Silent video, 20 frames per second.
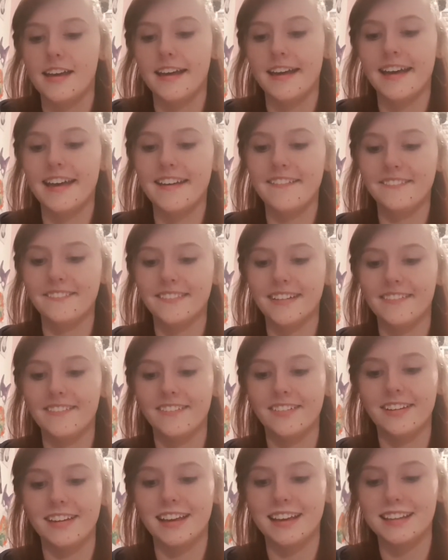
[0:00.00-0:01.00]
I'm
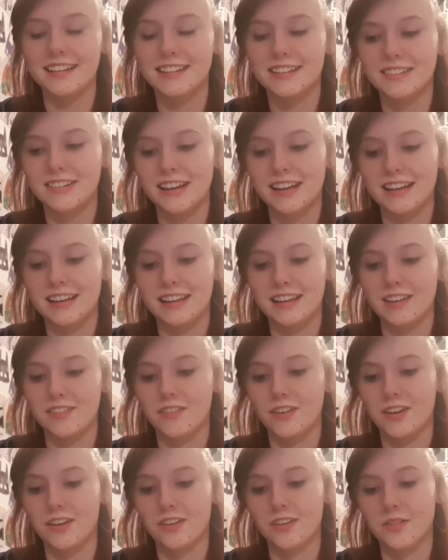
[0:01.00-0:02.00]
gonna get straight into this
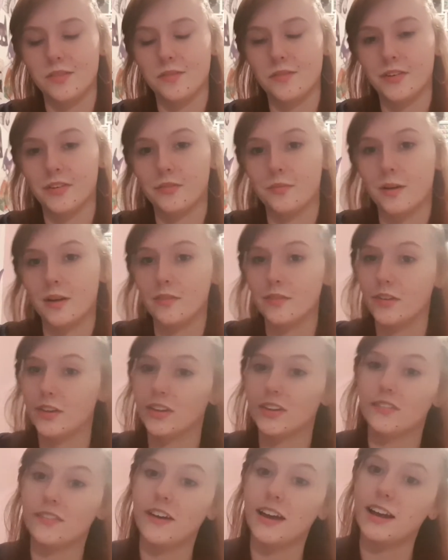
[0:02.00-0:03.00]
video with my
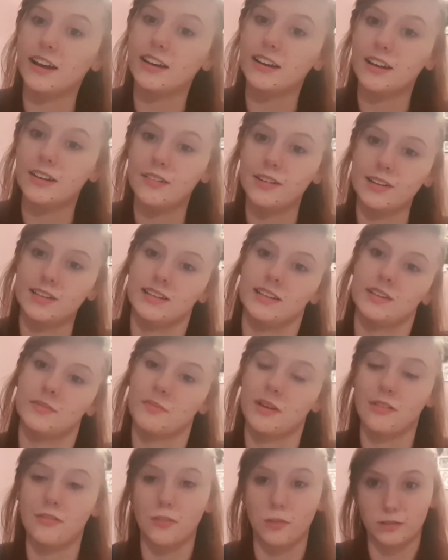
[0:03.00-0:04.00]
first fact, which is
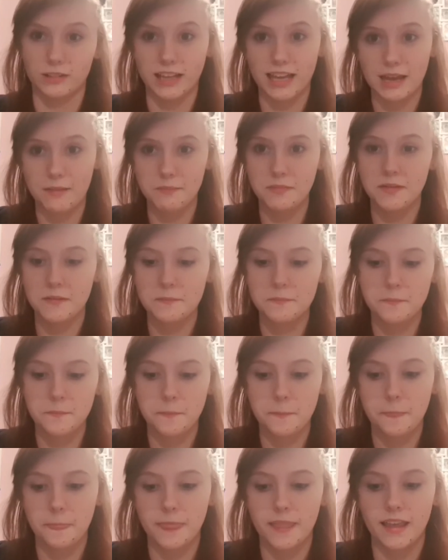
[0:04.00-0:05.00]
my full name.
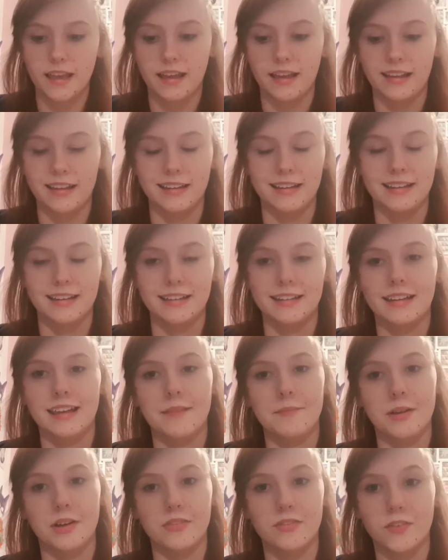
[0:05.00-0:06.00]
And
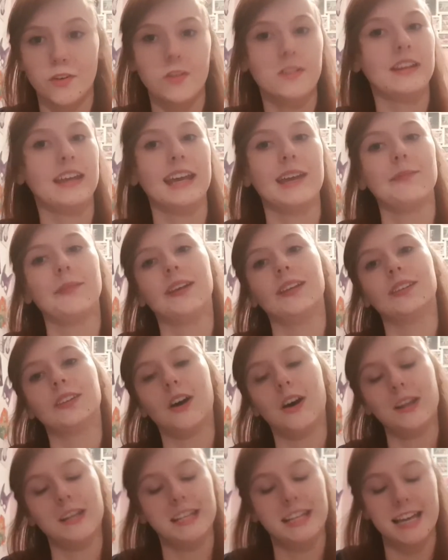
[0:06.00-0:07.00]
my full name is
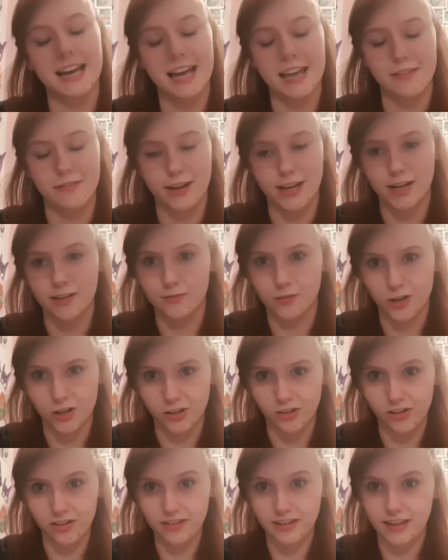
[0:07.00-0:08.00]
Holly Irene
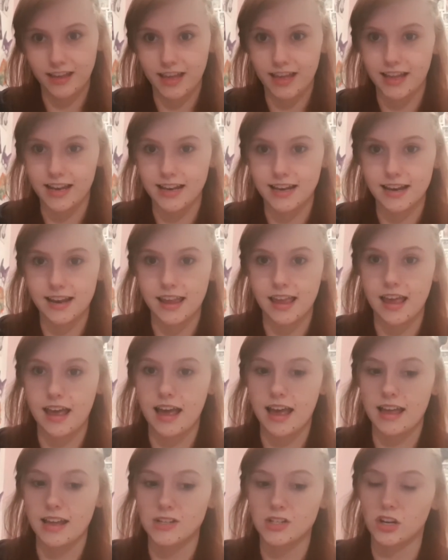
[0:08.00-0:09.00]
Ronald, and
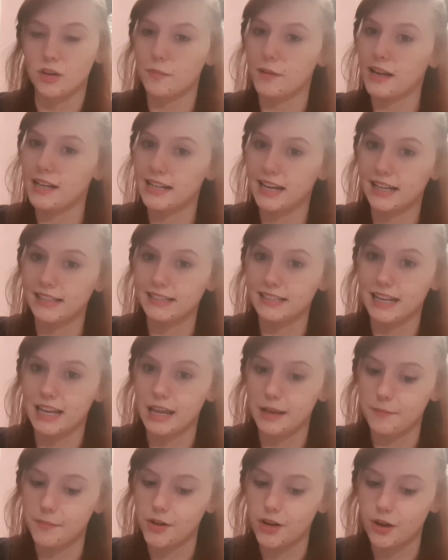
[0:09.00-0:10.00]
I took my dad's
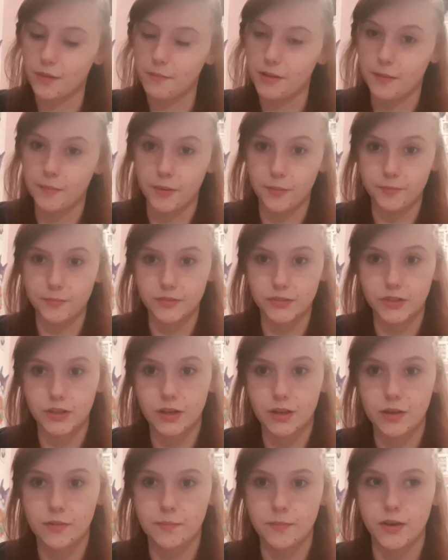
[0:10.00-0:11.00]
name, not my mum's,
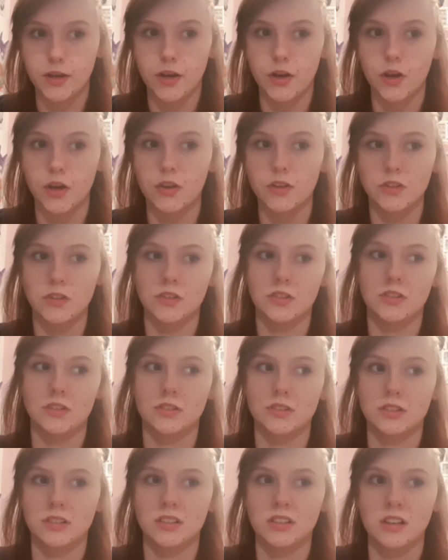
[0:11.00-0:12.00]

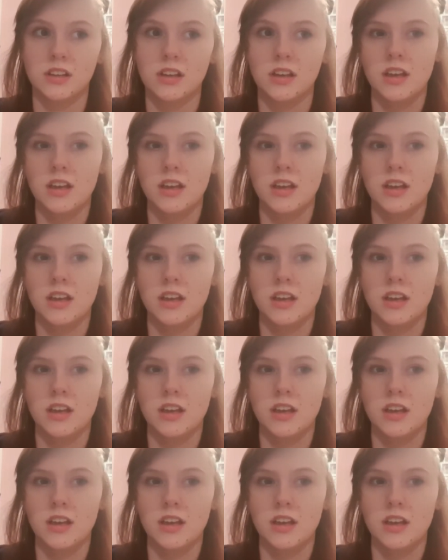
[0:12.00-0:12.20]
because